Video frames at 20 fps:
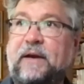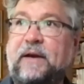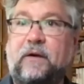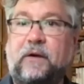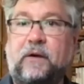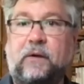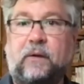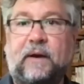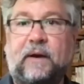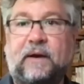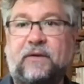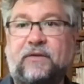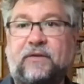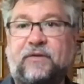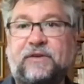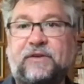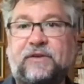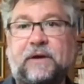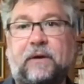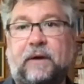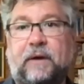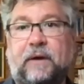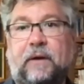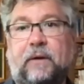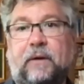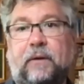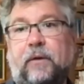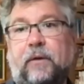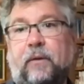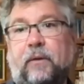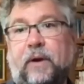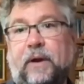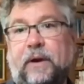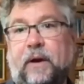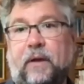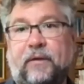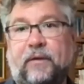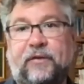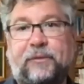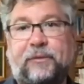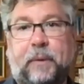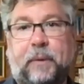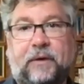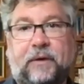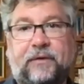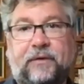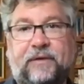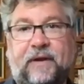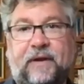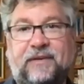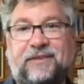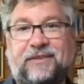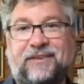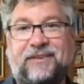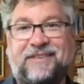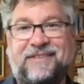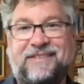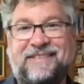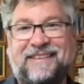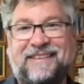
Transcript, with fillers: carry around its generator to run all the SPARC stations